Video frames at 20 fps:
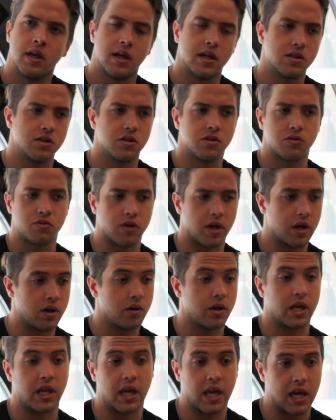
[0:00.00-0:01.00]
and just try
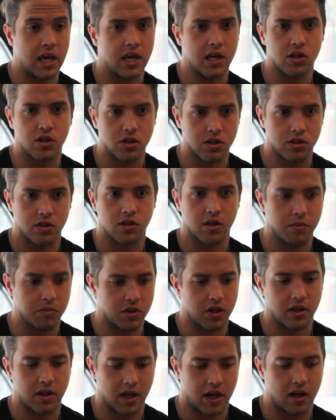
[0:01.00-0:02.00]
to engage in
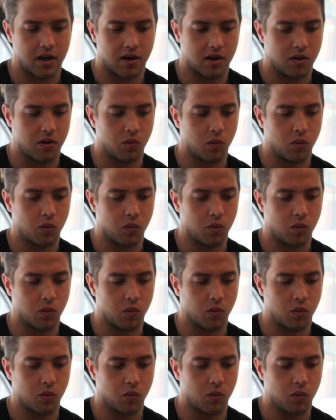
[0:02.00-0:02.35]
something that